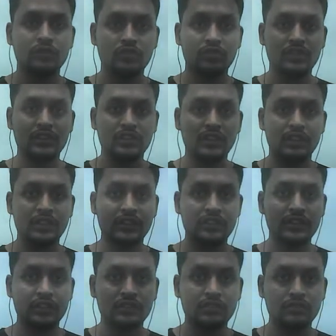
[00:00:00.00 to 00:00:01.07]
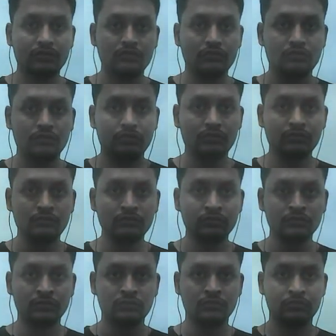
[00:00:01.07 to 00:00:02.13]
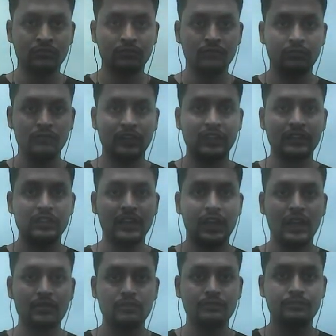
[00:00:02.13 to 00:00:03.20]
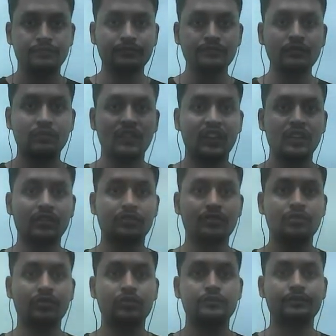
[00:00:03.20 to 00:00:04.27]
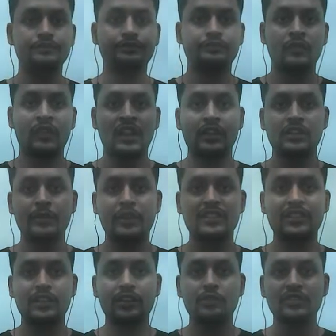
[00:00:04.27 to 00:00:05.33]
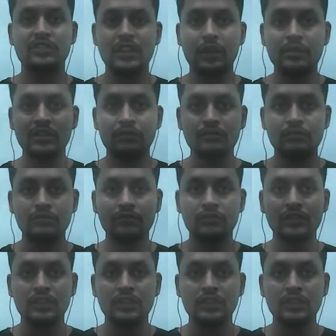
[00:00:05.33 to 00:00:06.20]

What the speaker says: So this is the distance. Let's say R. So some X atom is coming.